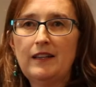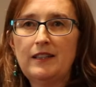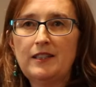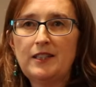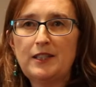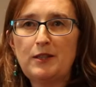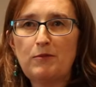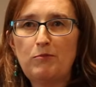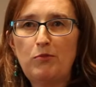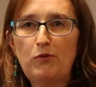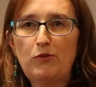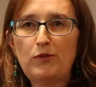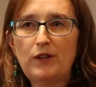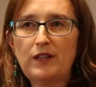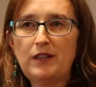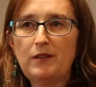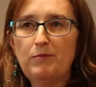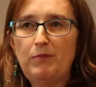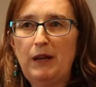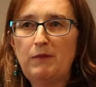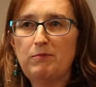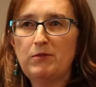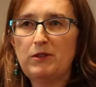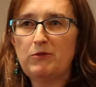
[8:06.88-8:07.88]
supporting
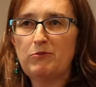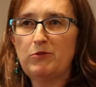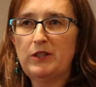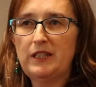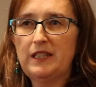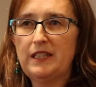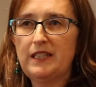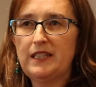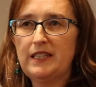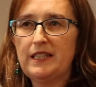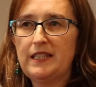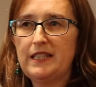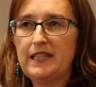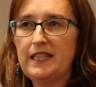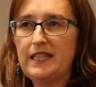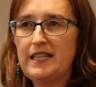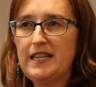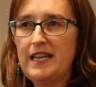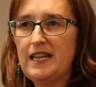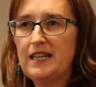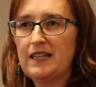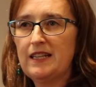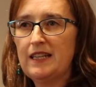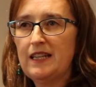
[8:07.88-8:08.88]
the people of Western
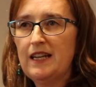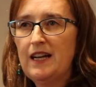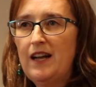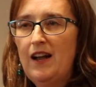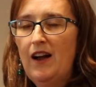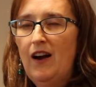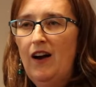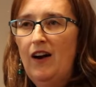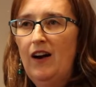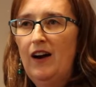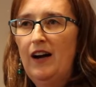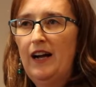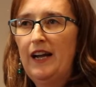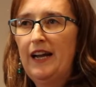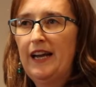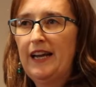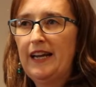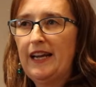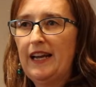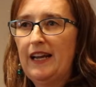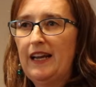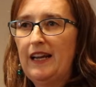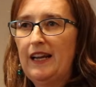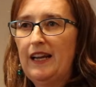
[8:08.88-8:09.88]
Sydney.
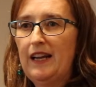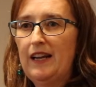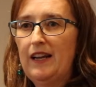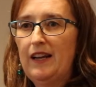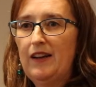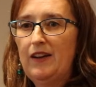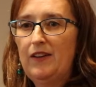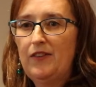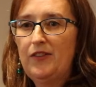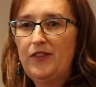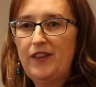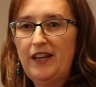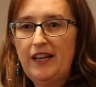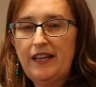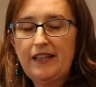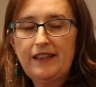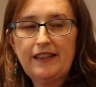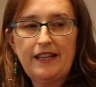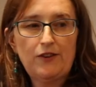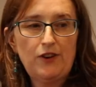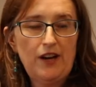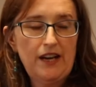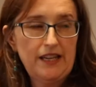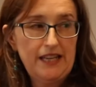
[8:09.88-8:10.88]
I think
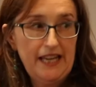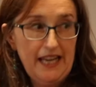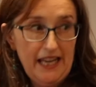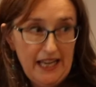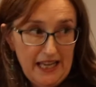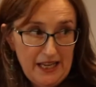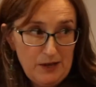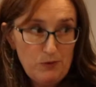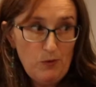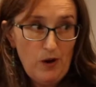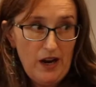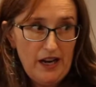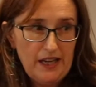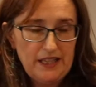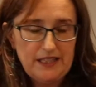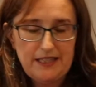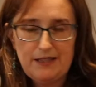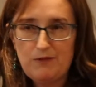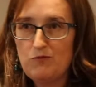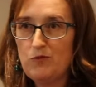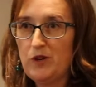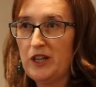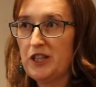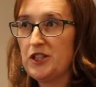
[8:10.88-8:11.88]
there are key
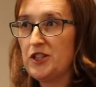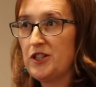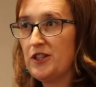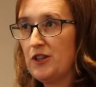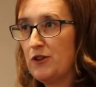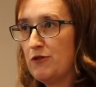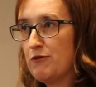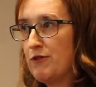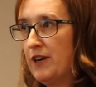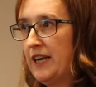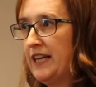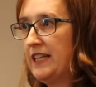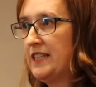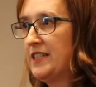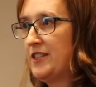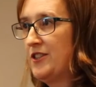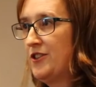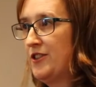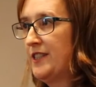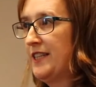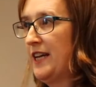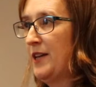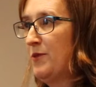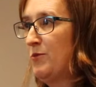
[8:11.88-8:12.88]
ways in which the Greens
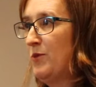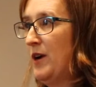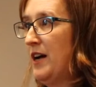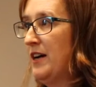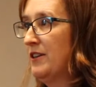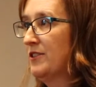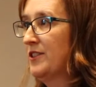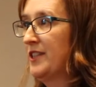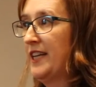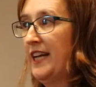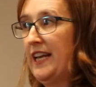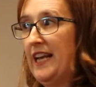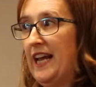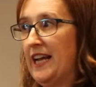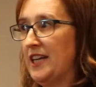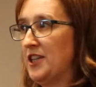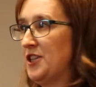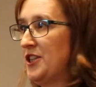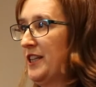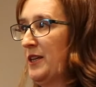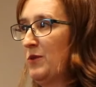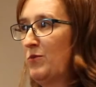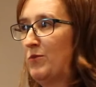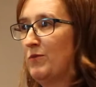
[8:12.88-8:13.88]
New South Wales can
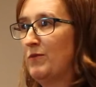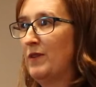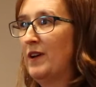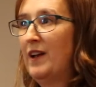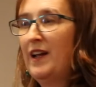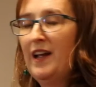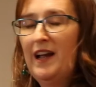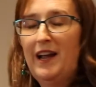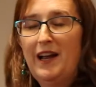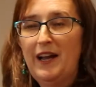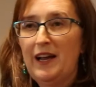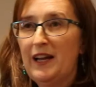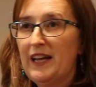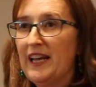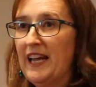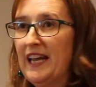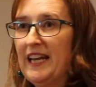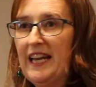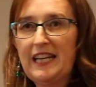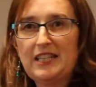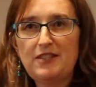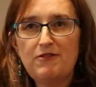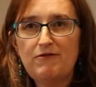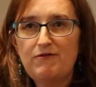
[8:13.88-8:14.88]
actually
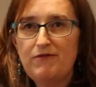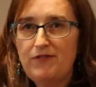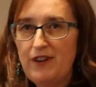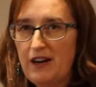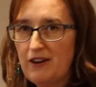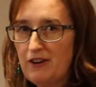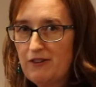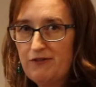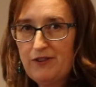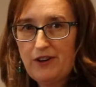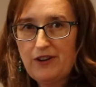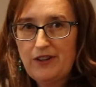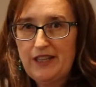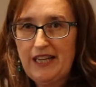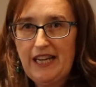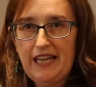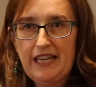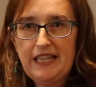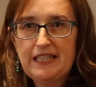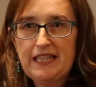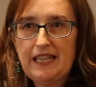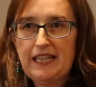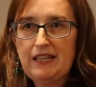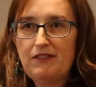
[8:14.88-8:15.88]
connect very, very
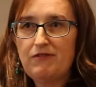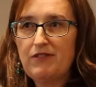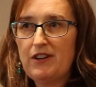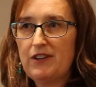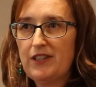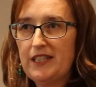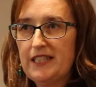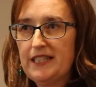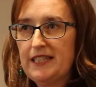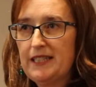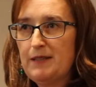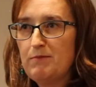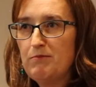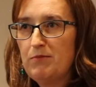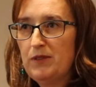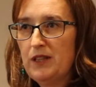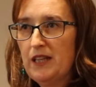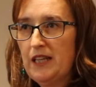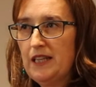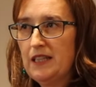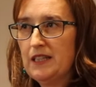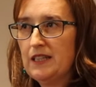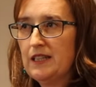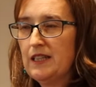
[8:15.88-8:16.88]
easily, very
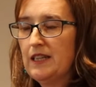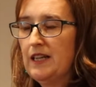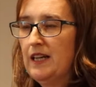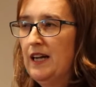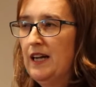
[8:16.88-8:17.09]
simply